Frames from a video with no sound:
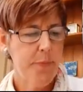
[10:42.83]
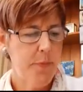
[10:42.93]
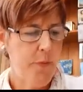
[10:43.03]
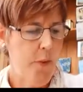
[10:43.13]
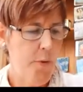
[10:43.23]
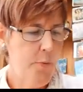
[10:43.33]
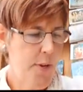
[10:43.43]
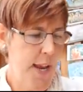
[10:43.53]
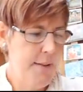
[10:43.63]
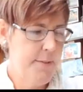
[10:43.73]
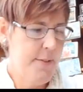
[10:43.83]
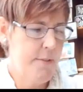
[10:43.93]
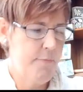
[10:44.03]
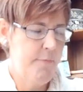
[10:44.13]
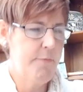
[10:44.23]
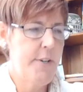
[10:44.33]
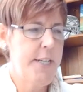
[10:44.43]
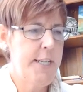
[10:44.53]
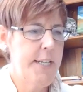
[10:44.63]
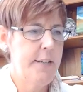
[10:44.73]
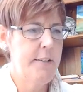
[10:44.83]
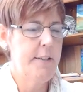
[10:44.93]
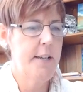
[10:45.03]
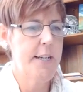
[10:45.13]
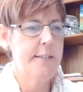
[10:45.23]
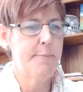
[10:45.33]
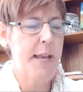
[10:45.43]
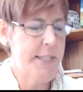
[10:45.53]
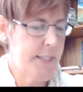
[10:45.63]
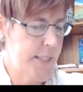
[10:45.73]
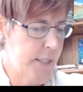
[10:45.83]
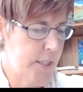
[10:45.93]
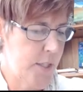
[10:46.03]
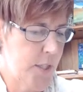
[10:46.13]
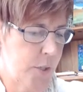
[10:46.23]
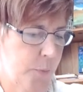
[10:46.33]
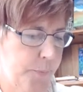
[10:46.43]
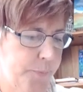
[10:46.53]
So yeah, really nice painting to do.